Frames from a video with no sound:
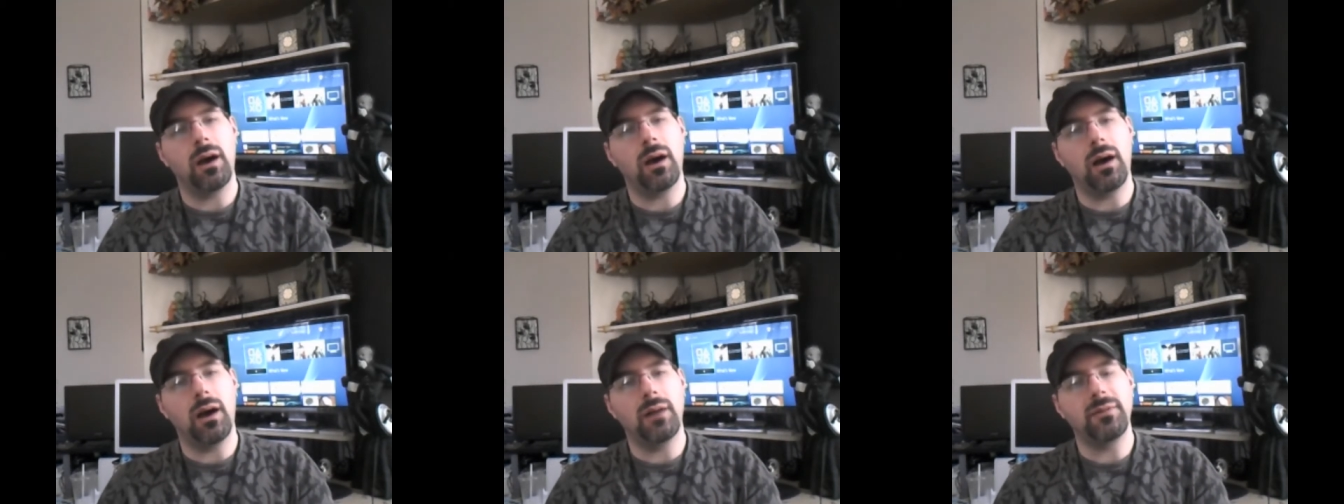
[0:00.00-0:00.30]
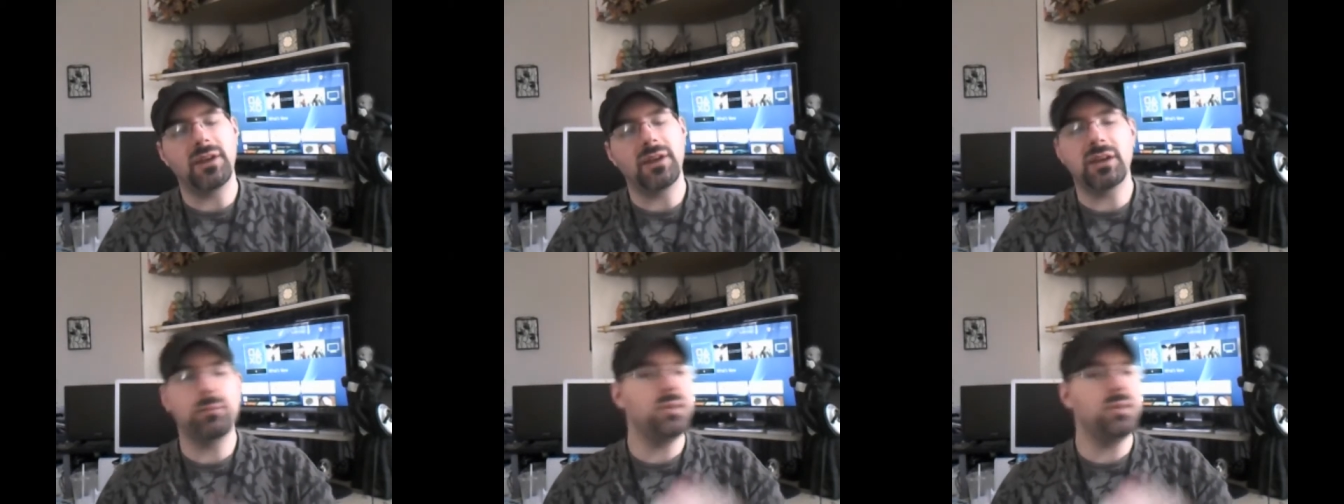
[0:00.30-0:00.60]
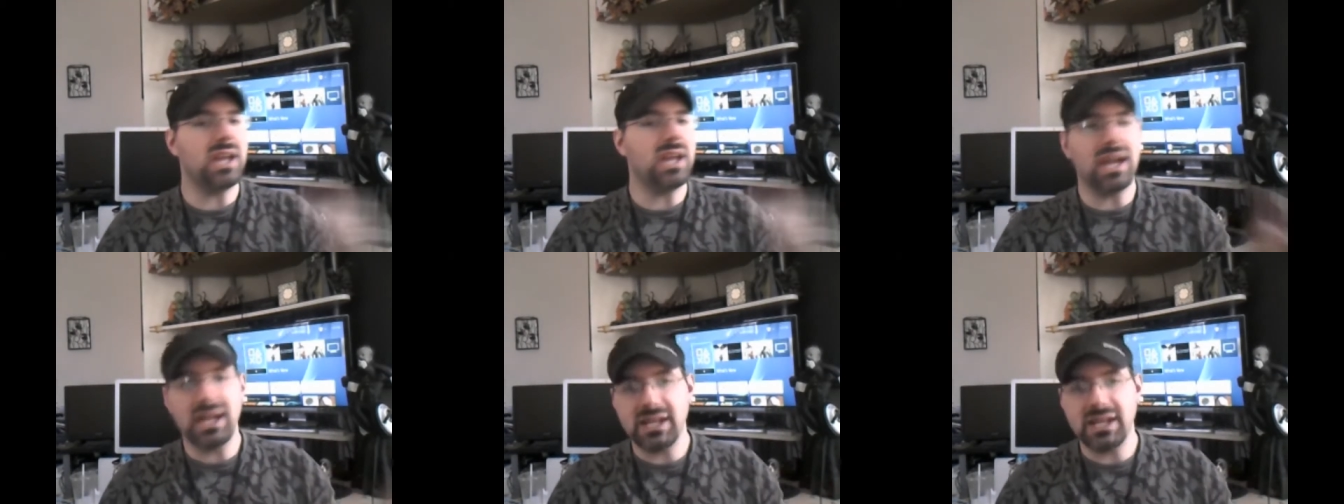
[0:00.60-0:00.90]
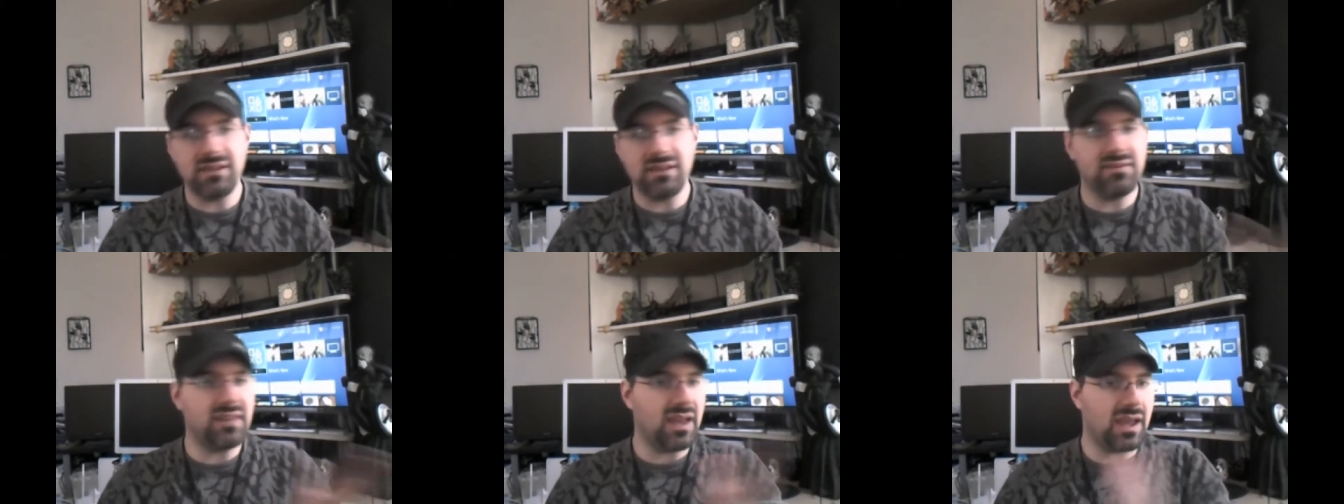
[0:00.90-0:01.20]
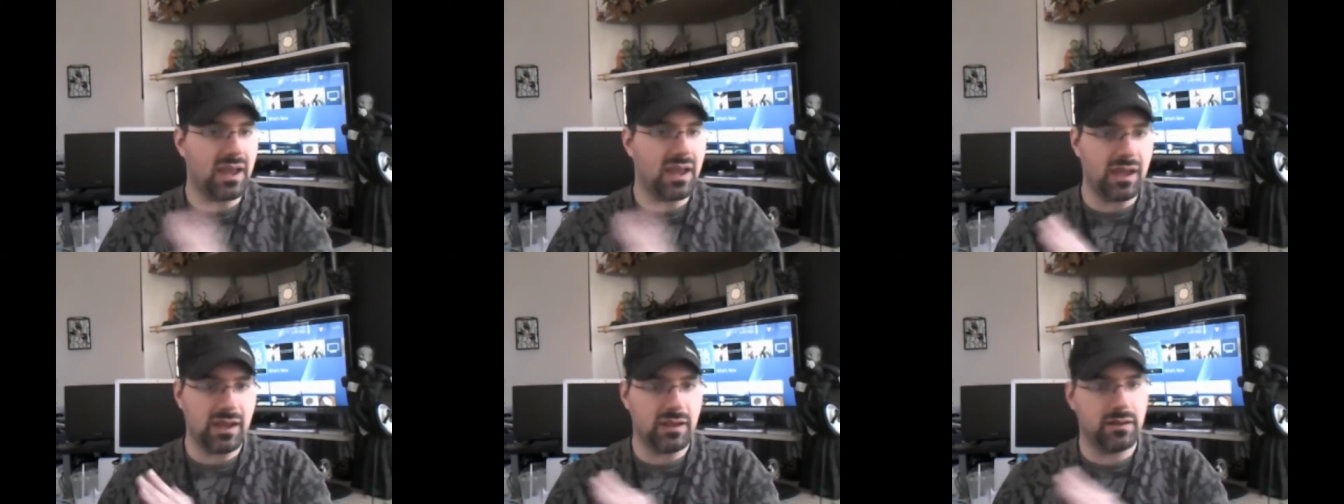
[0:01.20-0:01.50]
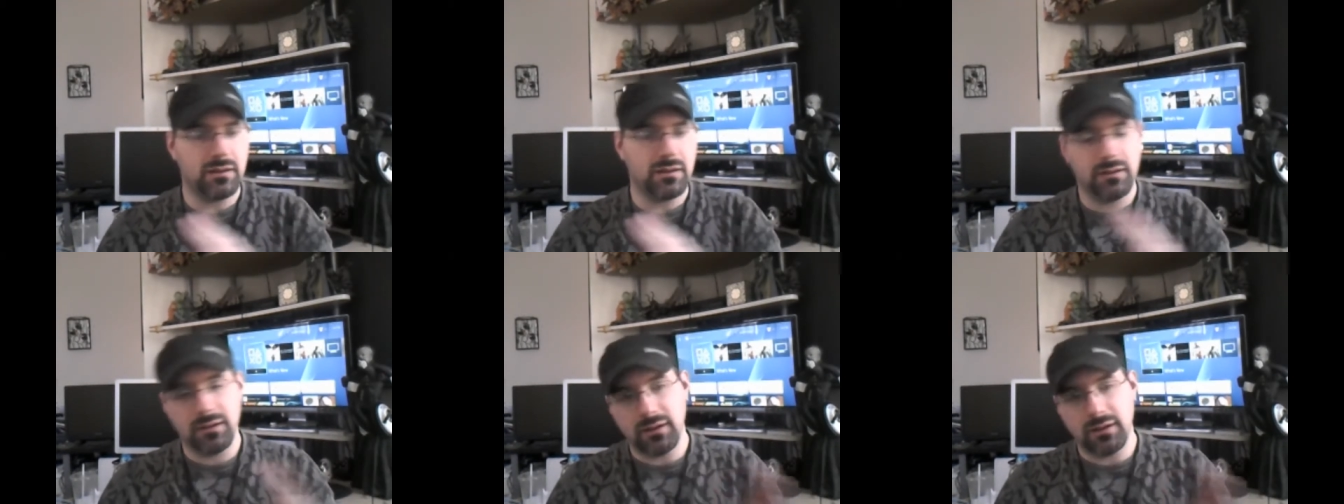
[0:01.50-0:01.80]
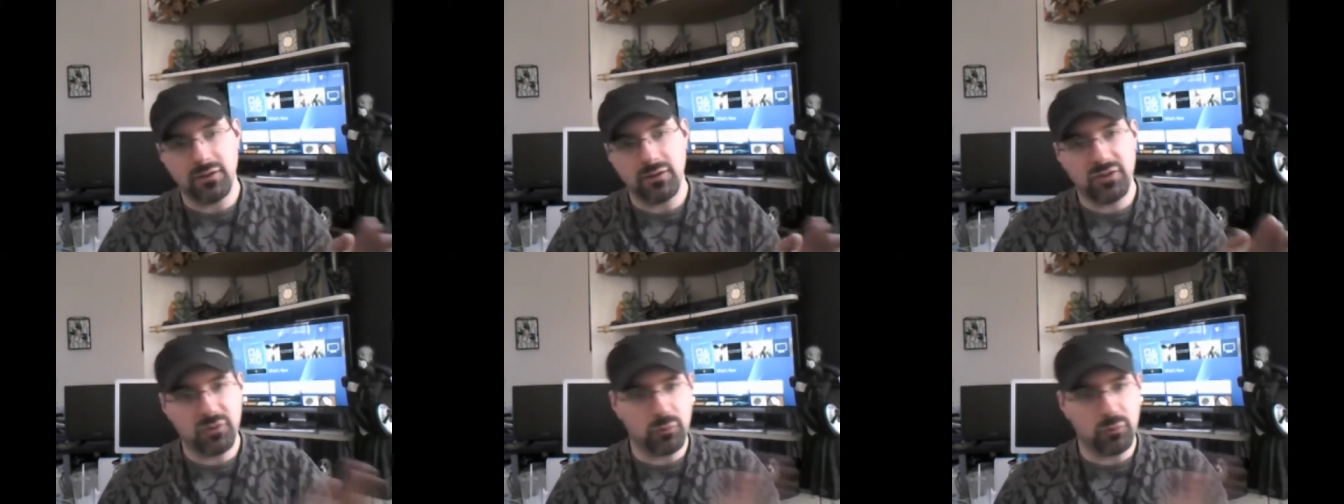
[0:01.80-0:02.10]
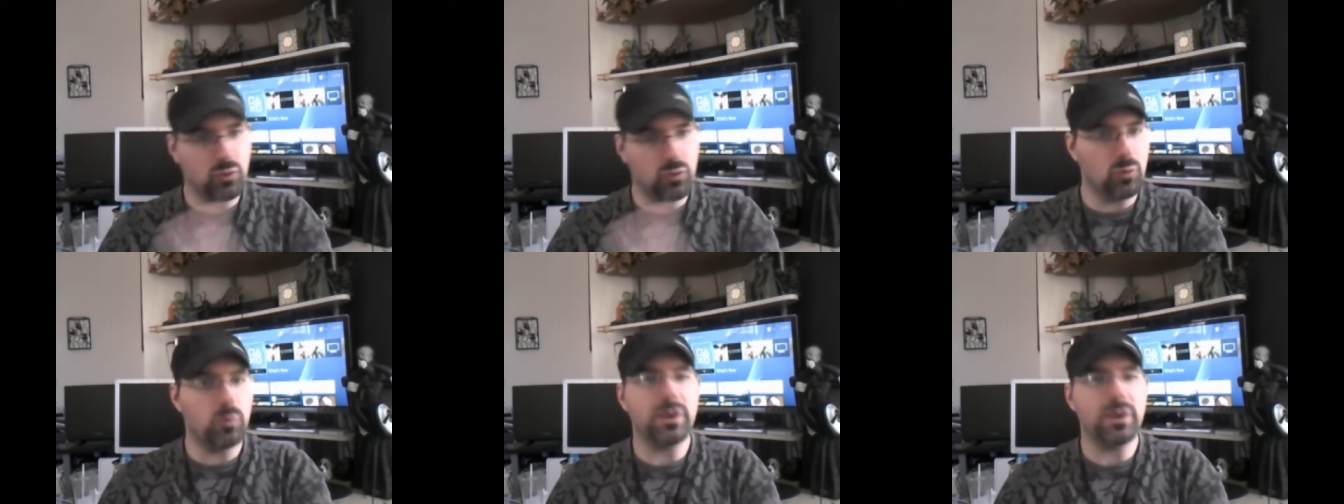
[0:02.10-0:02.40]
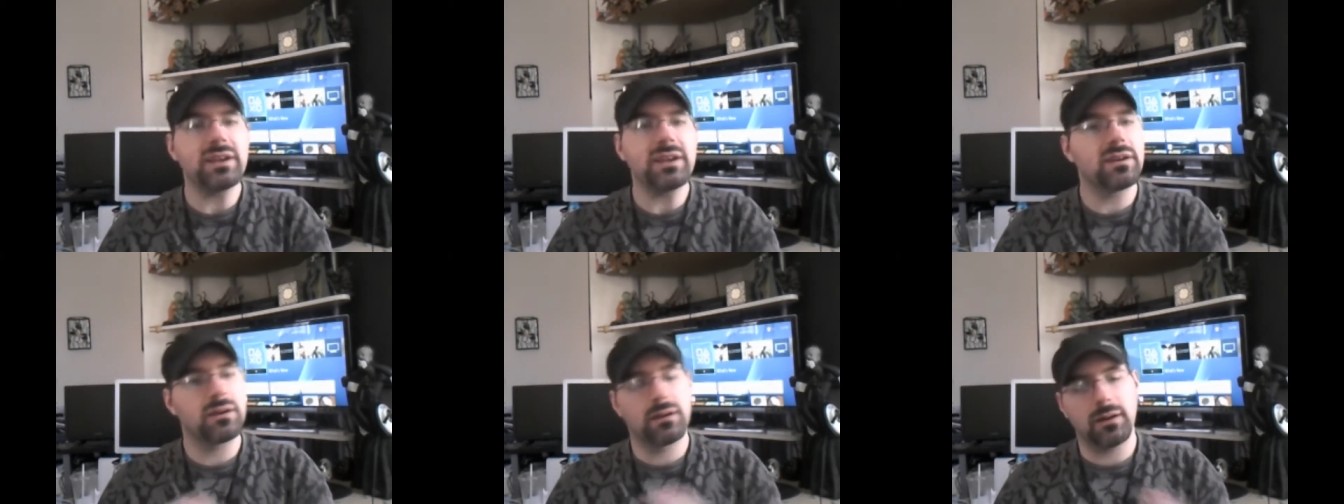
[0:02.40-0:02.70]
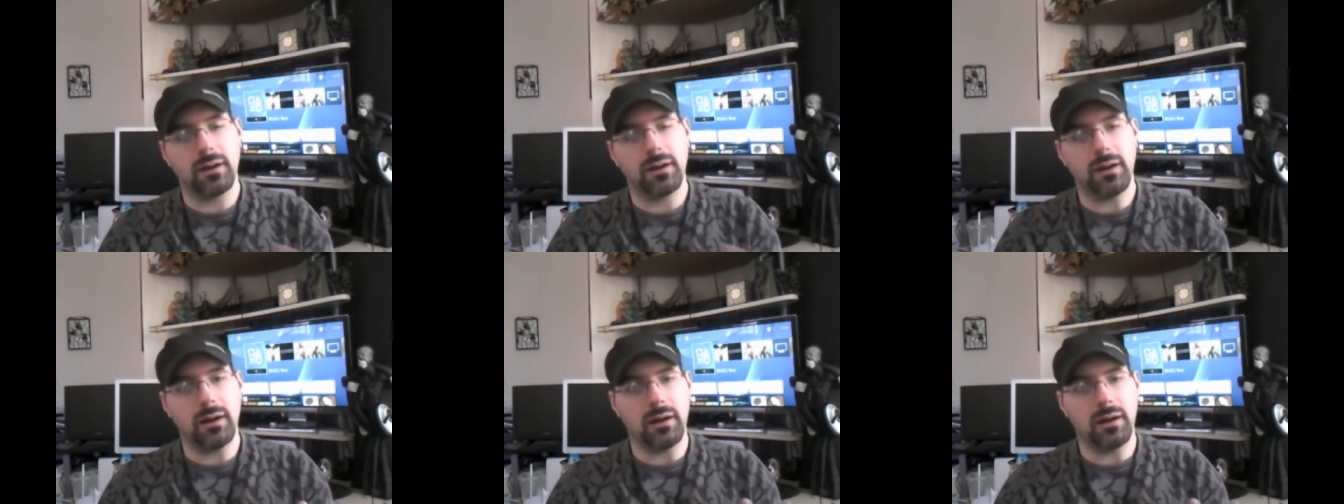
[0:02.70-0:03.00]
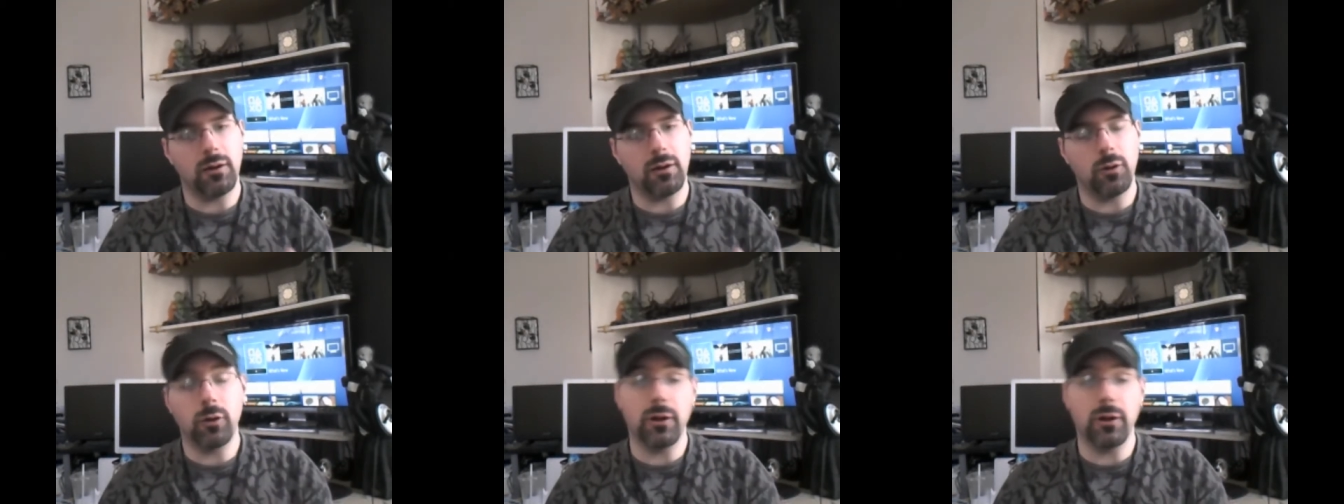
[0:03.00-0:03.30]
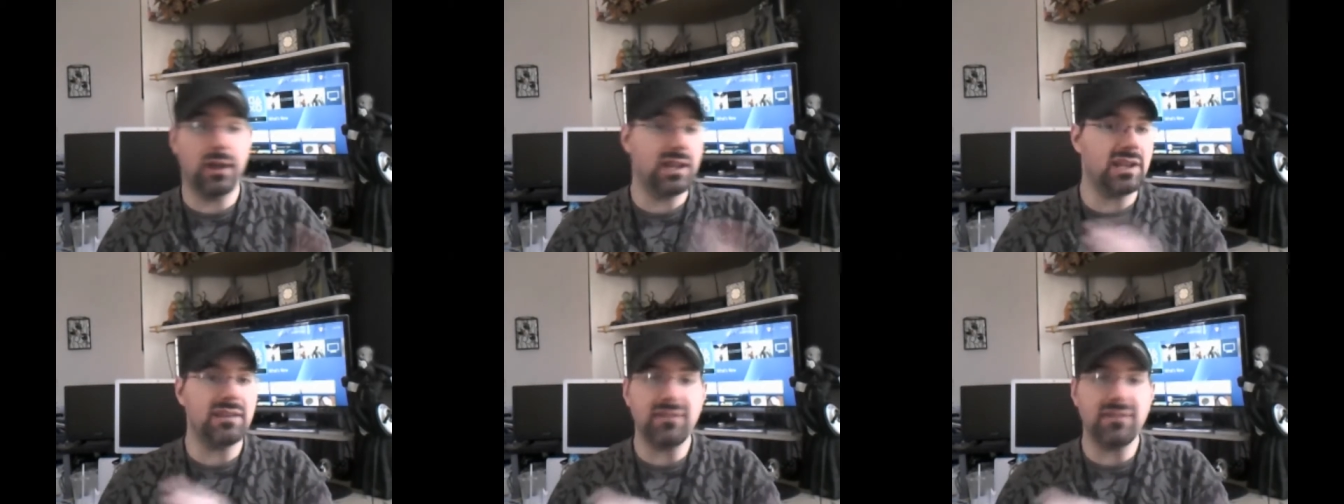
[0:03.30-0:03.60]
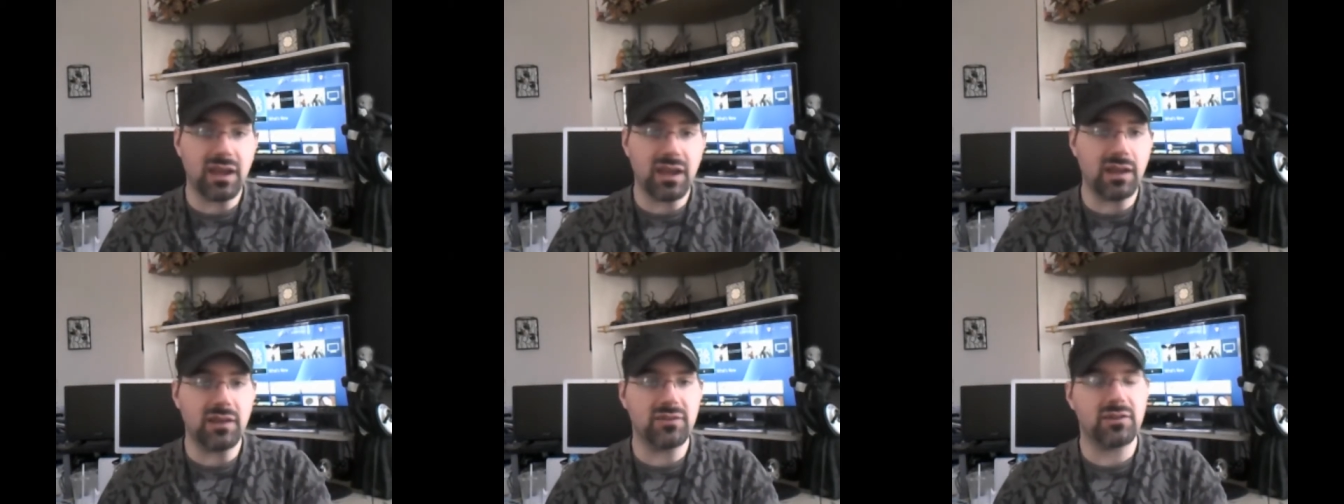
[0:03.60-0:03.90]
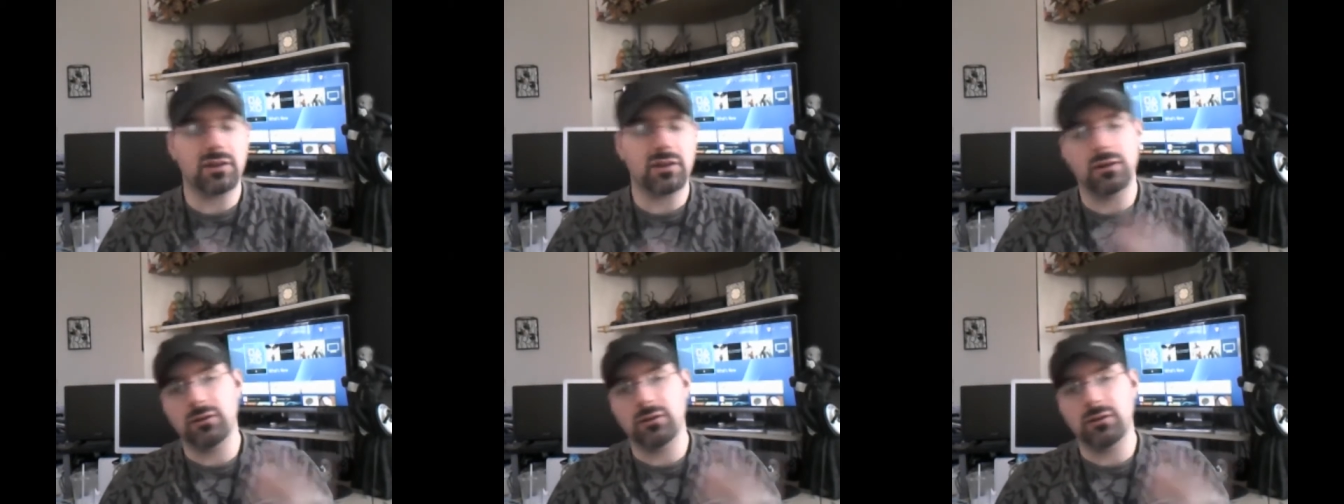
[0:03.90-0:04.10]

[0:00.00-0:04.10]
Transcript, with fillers: Uh, they could be any day through the week uh, or any days.